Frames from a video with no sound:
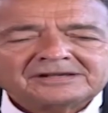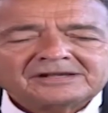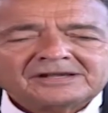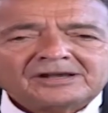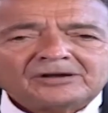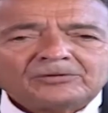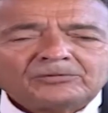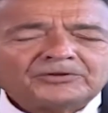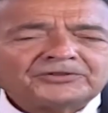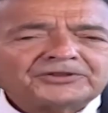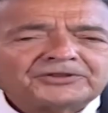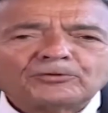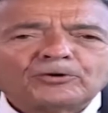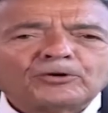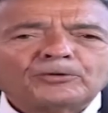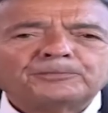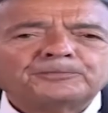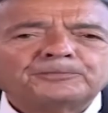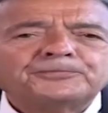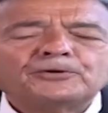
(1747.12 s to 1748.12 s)
Well,
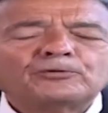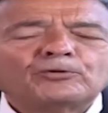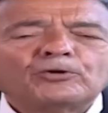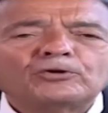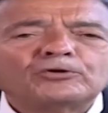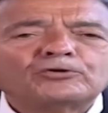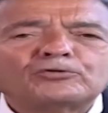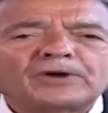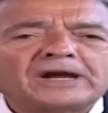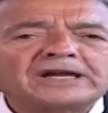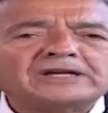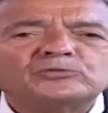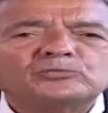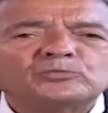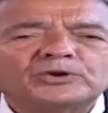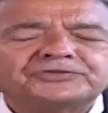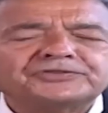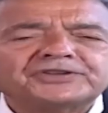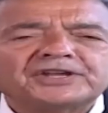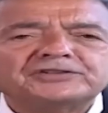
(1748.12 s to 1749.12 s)
they're all great in
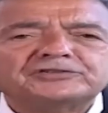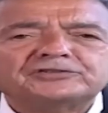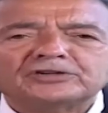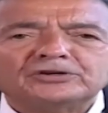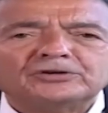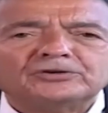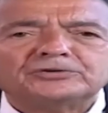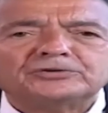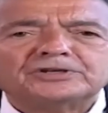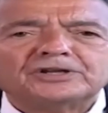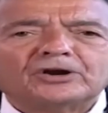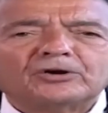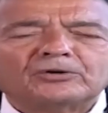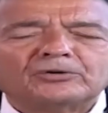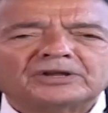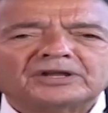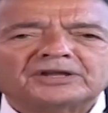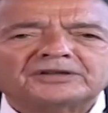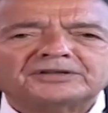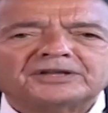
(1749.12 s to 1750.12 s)
what they do,
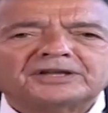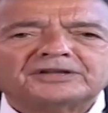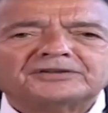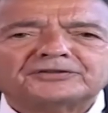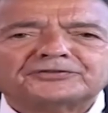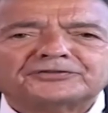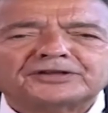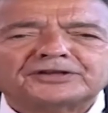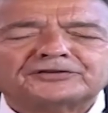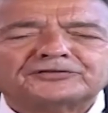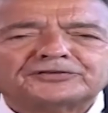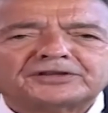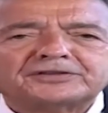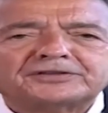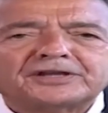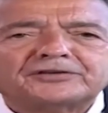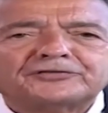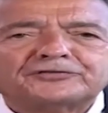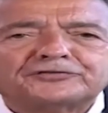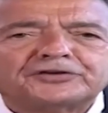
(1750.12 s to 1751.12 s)
and the things that
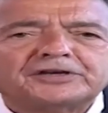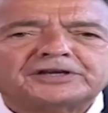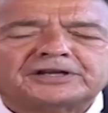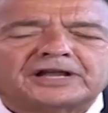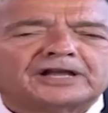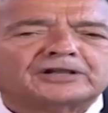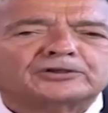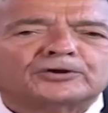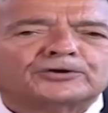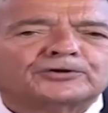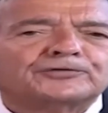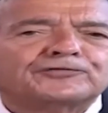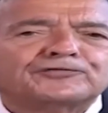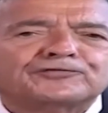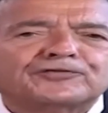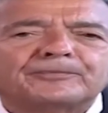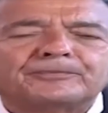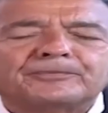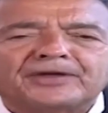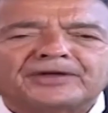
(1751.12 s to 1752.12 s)
they see. And I learned
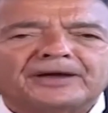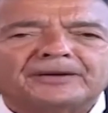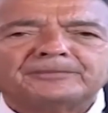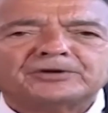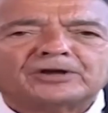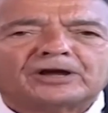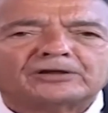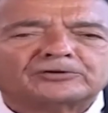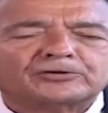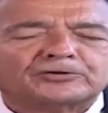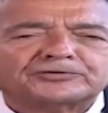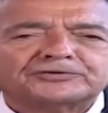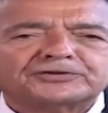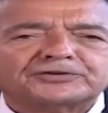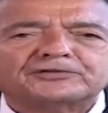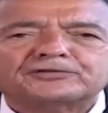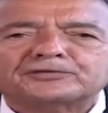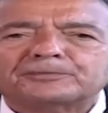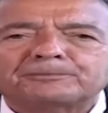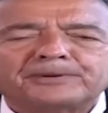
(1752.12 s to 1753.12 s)
from them. I learned
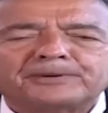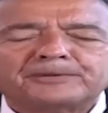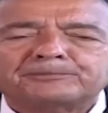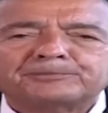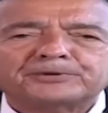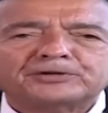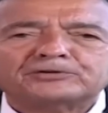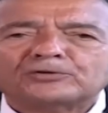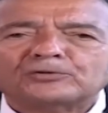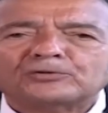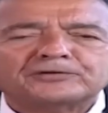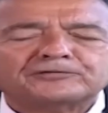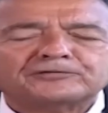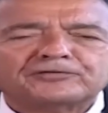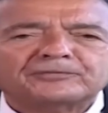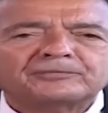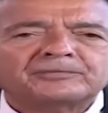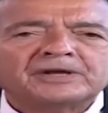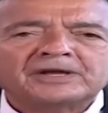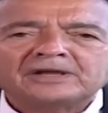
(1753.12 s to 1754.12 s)
things about Bitcoin
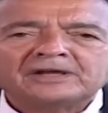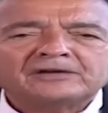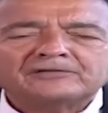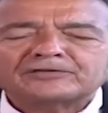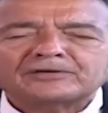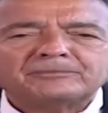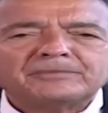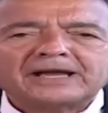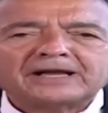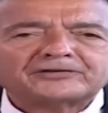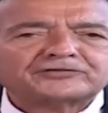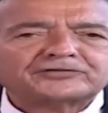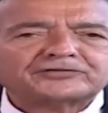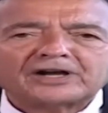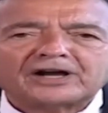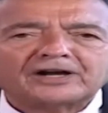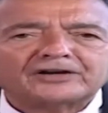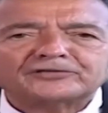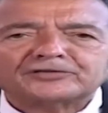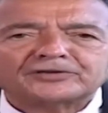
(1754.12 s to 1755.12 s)
from Max
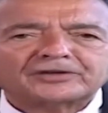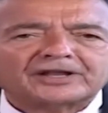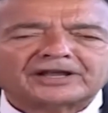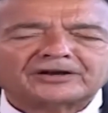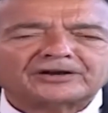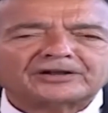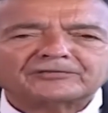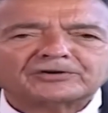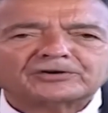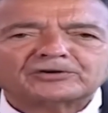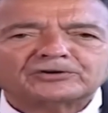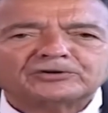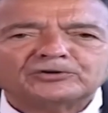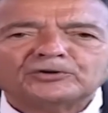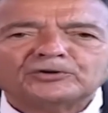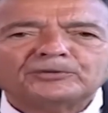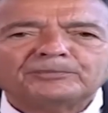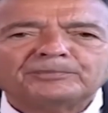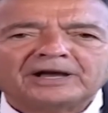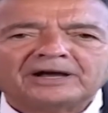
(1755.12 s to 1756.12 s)
Kaiser that I don't have a
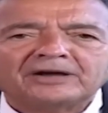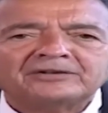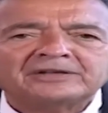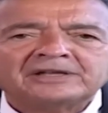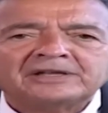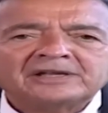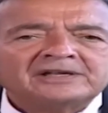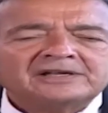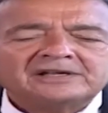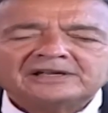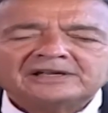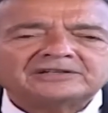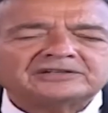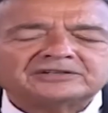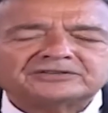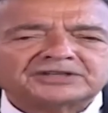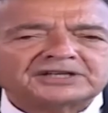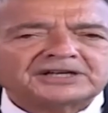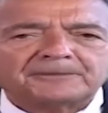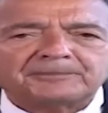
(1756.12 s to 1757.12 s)
clue about. And you
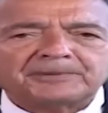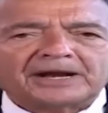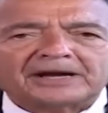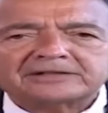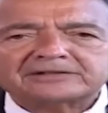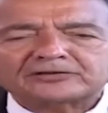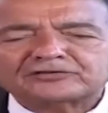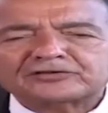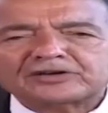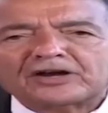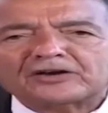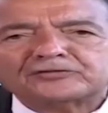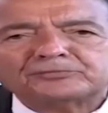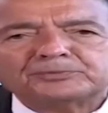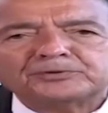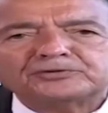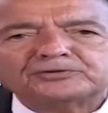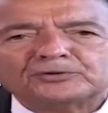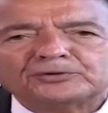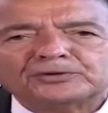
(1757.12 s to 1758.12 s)
think about it, this guy's
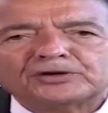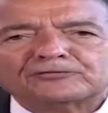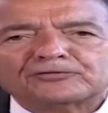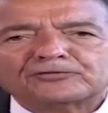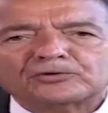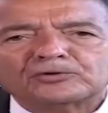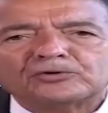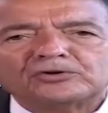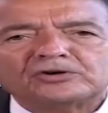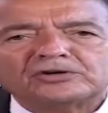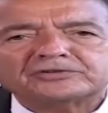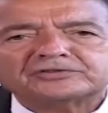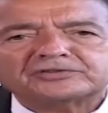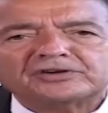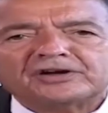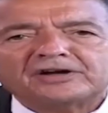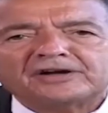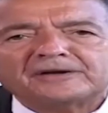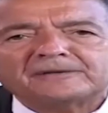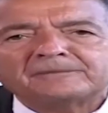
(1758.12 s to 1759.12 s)
been doing it for a long
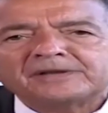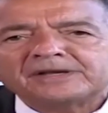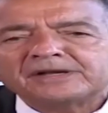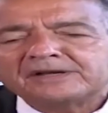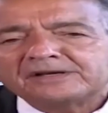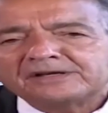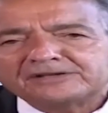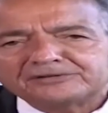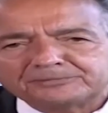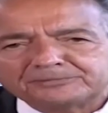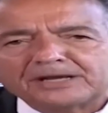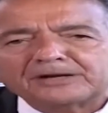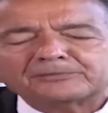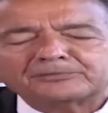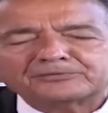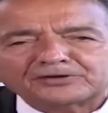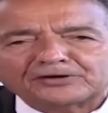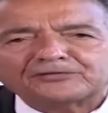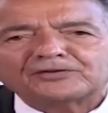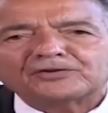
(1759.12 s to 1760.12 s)
time. He's made
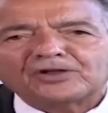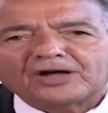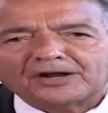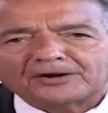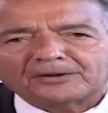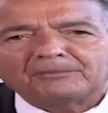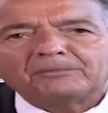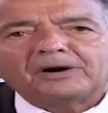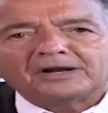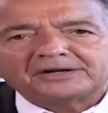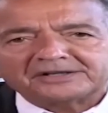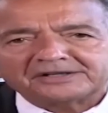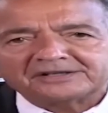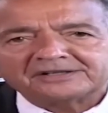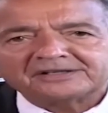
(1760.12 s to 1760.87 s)
himself a lot of money.